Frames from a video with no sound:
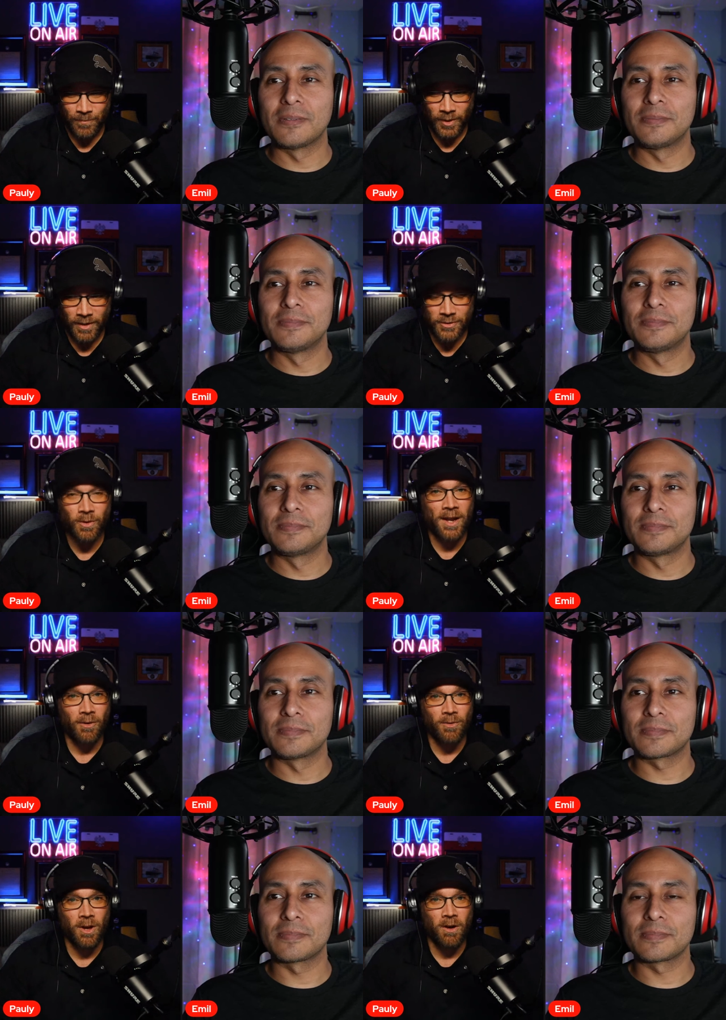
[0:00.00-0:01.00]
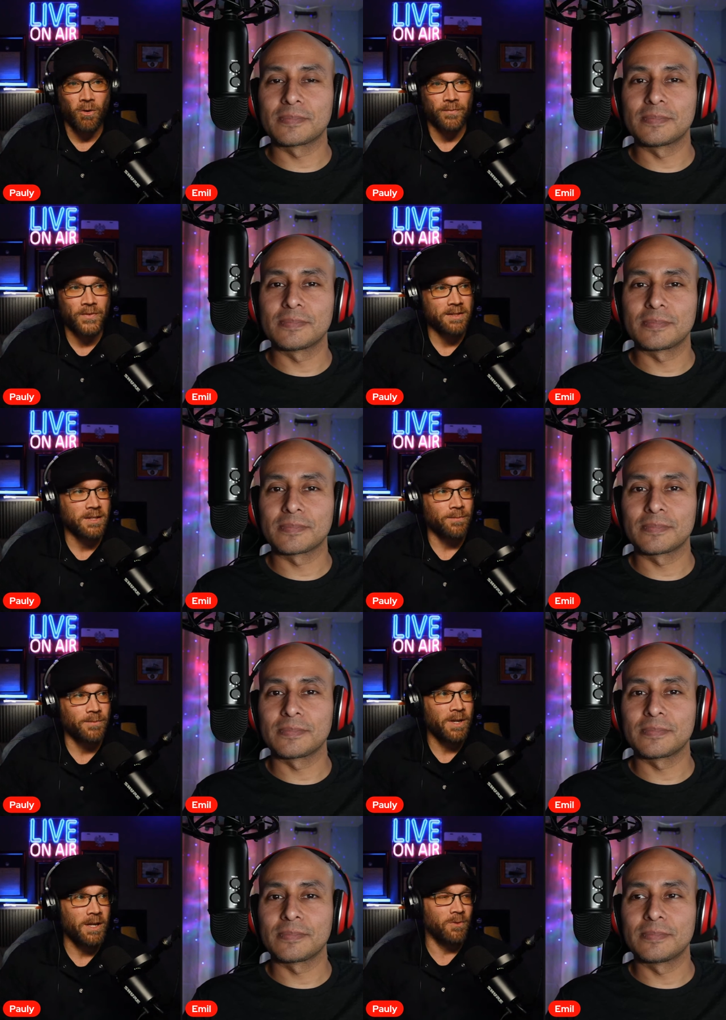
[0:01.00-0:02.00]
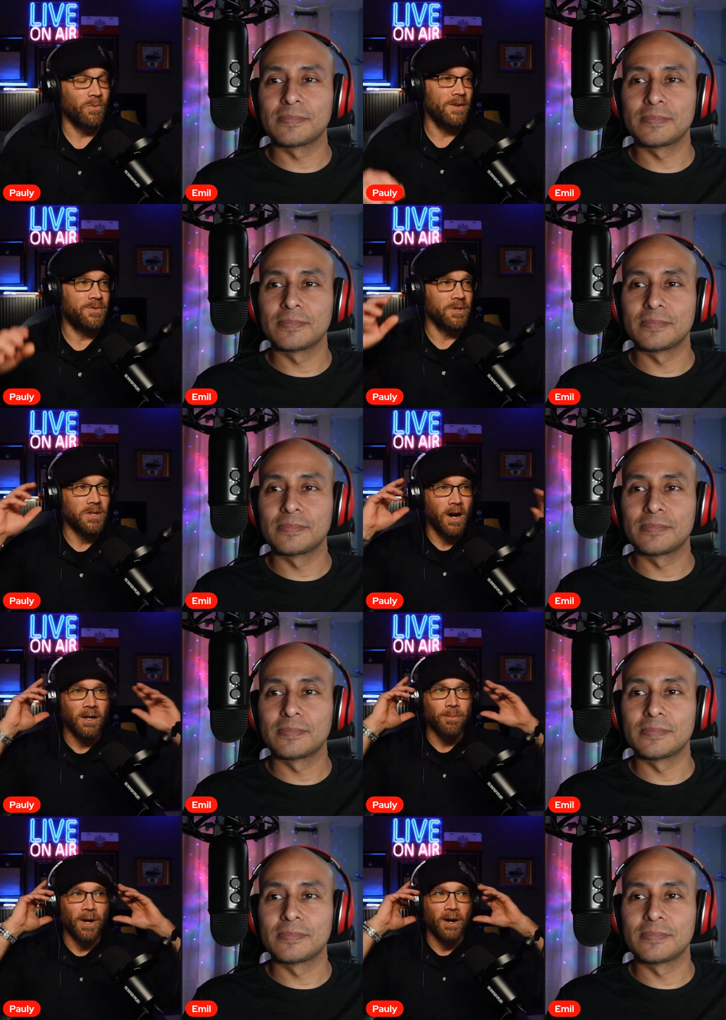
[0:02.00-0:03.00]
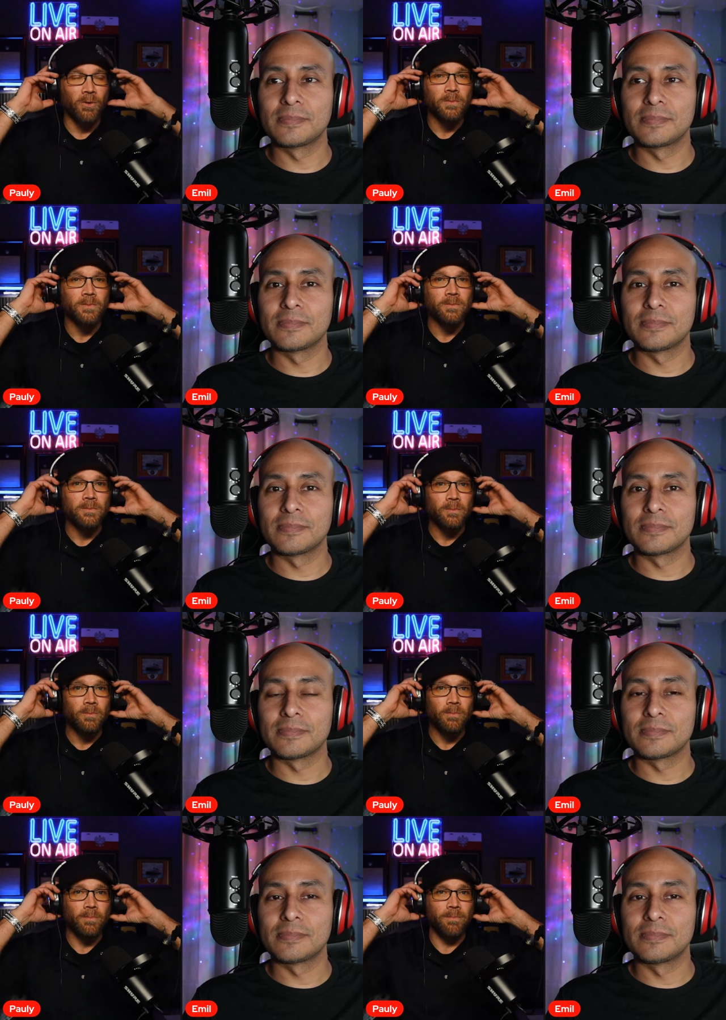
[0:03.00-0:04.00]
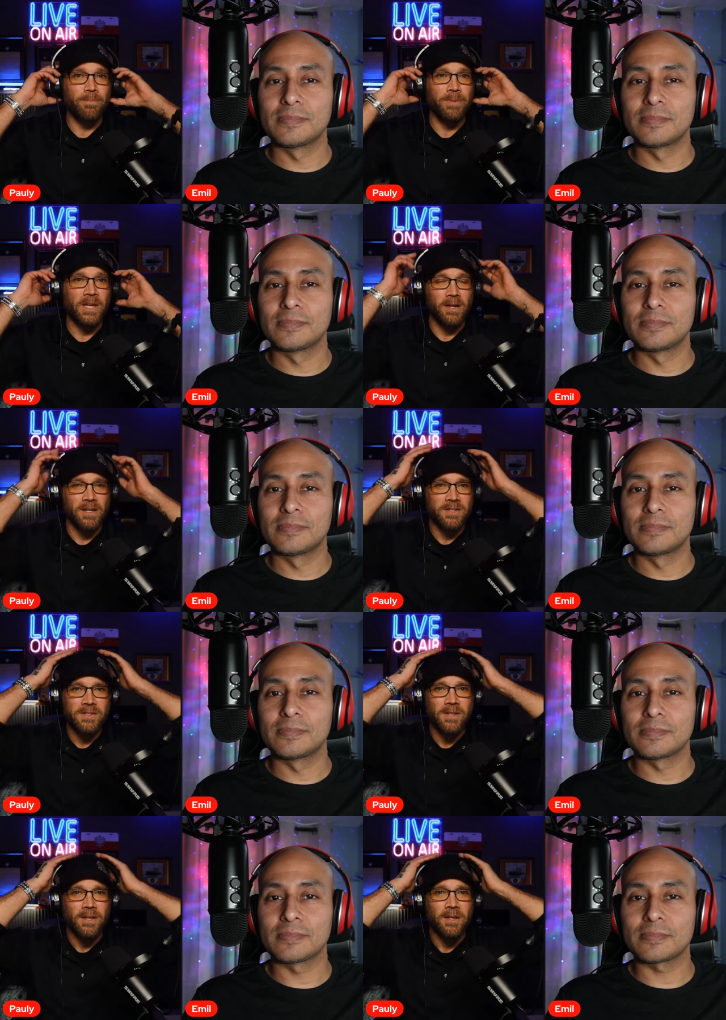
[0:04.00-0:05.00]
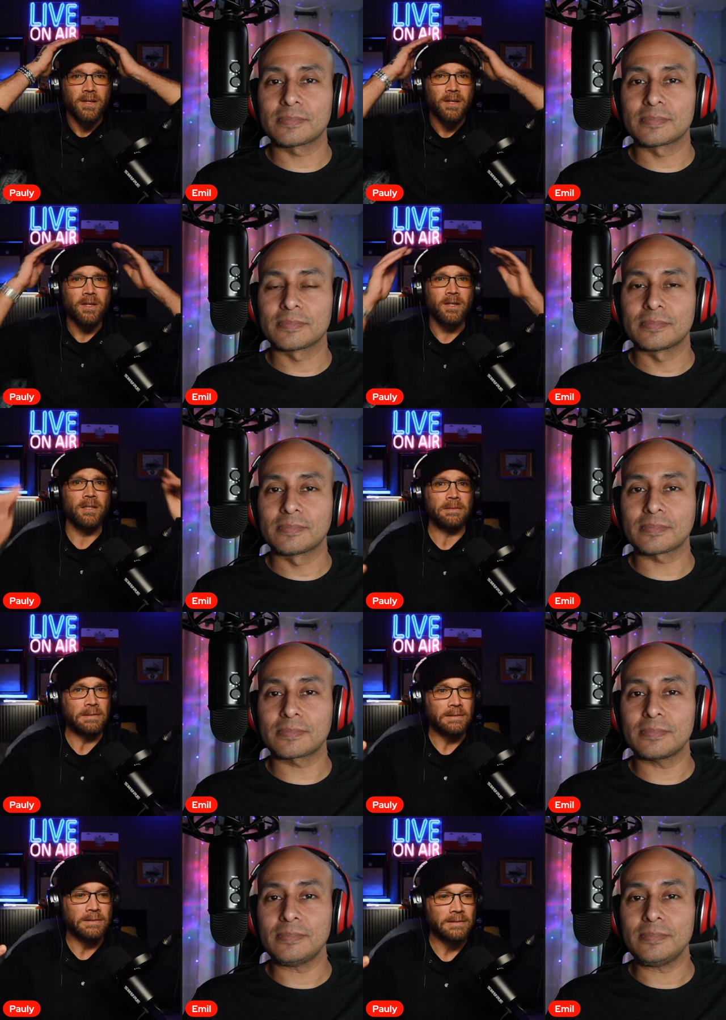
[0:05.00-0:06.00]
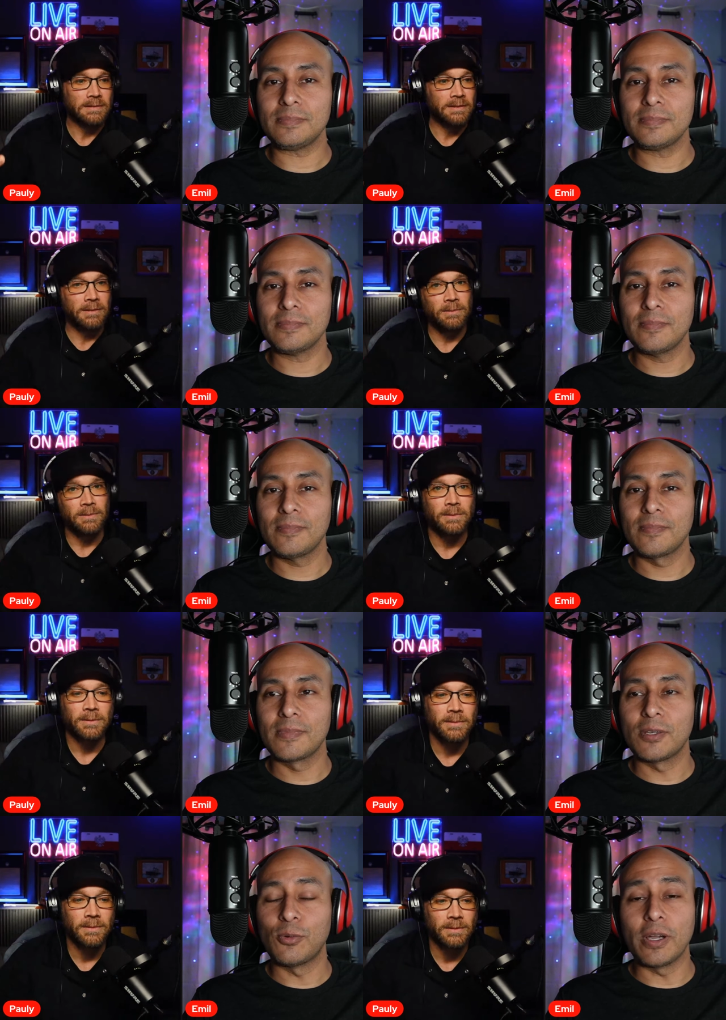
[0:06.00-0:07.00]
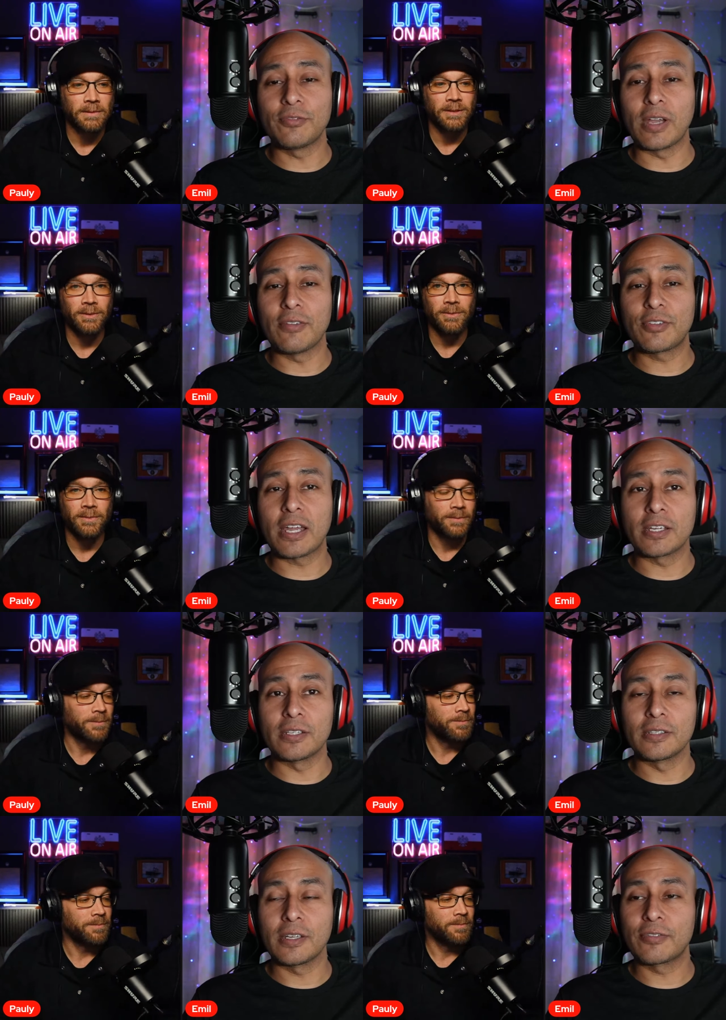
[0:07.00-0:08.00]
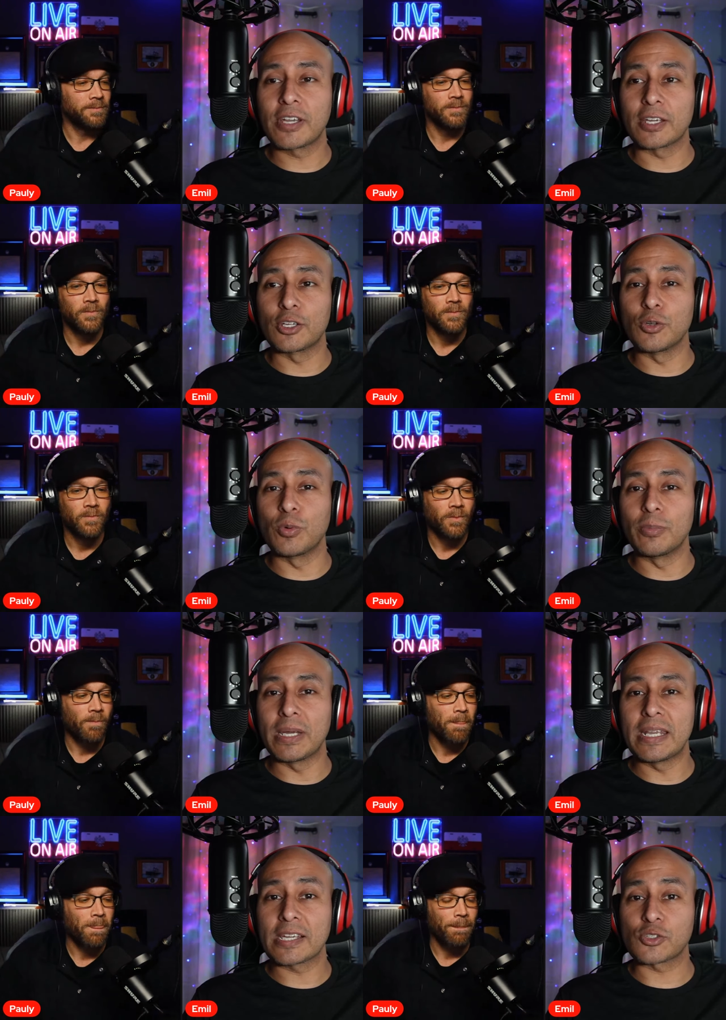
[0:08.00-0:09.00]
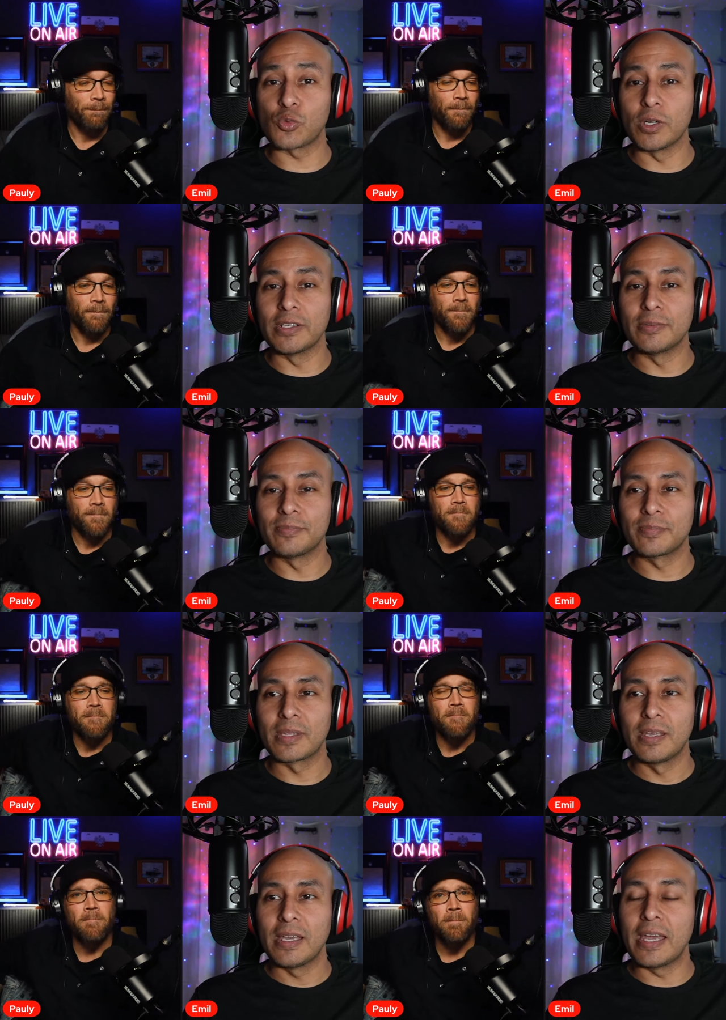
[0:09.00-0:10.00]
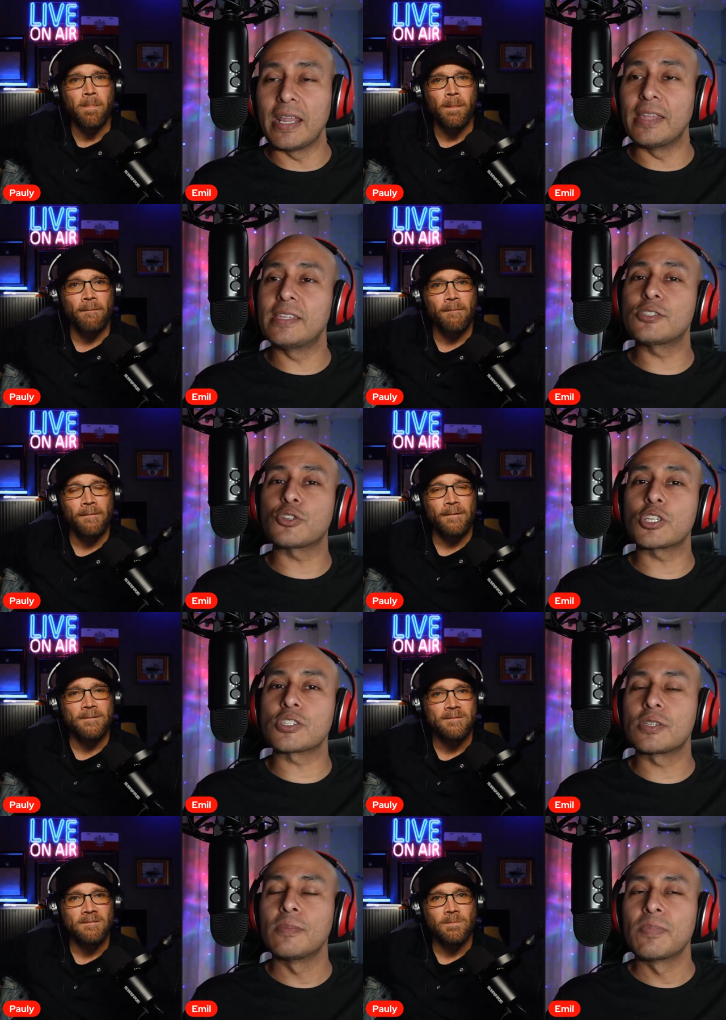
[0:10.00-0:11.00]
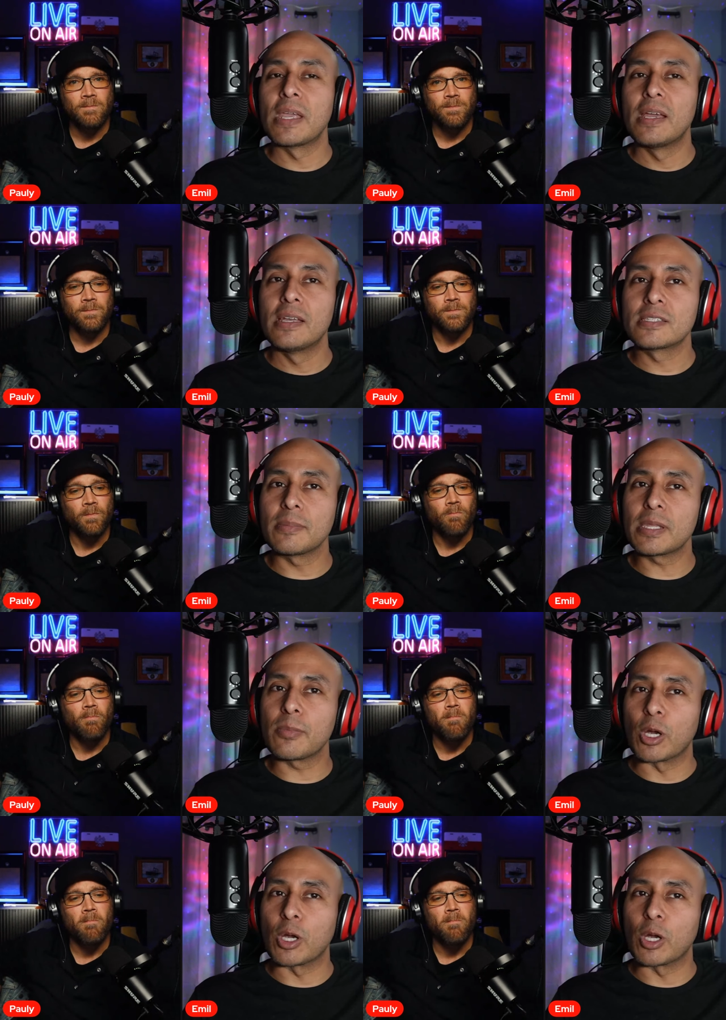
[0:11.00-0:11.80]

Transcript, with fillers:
Speaker 1: so I don't know if that's something me and the wife should talk about, because
Speaker 2: I don't know. Well, I've, know. I've got a, I've got a good one. My next one. And, and these are just, some of them are